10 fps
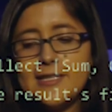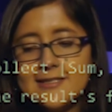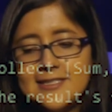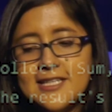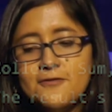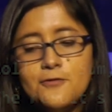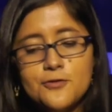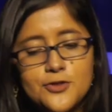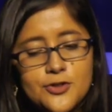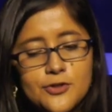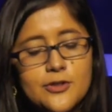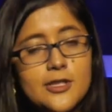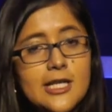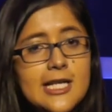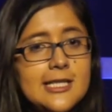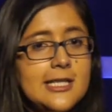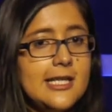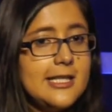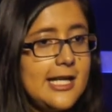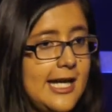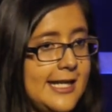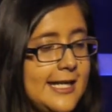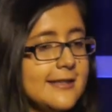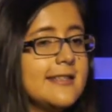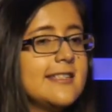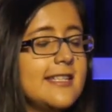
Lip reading: the same function. Again,